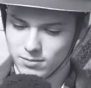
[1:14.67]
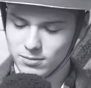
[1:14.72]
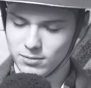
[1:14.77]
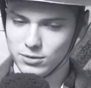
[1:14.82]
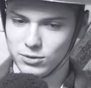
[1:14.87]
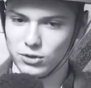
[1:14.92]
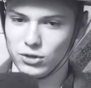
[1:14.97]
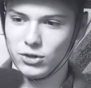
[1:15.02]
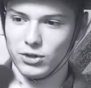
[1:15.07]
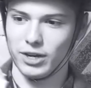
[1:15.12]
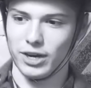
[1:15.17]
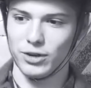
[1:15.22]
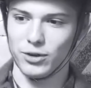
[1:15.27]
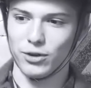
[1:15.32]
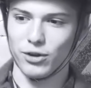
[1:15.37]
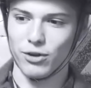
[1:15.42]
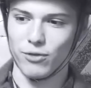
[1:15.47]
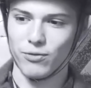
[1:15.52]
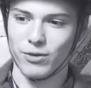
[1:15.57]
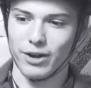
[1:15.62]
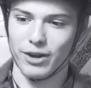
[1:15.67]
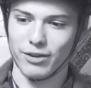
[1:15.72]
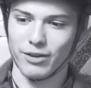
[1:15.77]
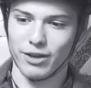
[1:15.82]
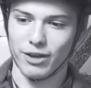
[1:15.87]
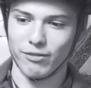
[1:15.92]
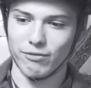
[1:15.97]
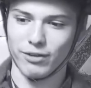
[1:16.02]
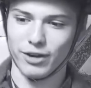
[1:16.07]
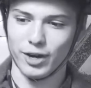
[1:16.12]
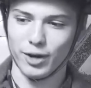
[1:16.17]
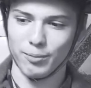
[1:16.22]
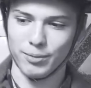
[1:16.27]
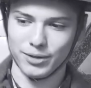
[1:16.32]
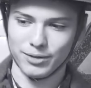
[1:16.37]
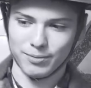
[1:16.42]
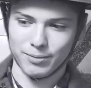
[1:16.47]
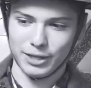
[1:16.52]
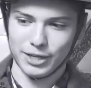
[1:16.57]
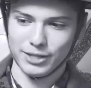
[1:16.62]
Sir, I know you're afraid of gunfire,
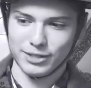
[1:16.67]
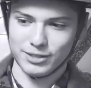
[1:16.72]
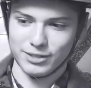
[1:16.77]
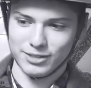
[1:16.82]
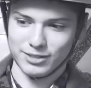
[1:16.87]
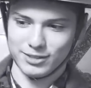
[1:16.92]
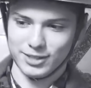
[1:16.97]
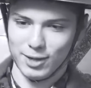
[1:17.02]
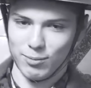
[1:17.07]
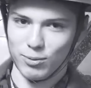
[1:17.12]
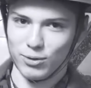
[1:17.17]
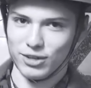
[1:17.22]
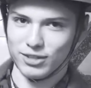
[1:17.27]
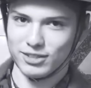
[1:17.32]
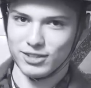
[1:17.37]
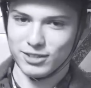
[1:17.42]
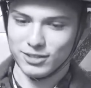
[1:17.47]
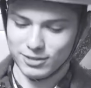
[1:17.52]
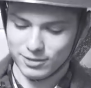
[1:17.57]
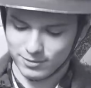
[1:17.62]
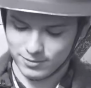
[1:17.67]
but please, just keep your distance.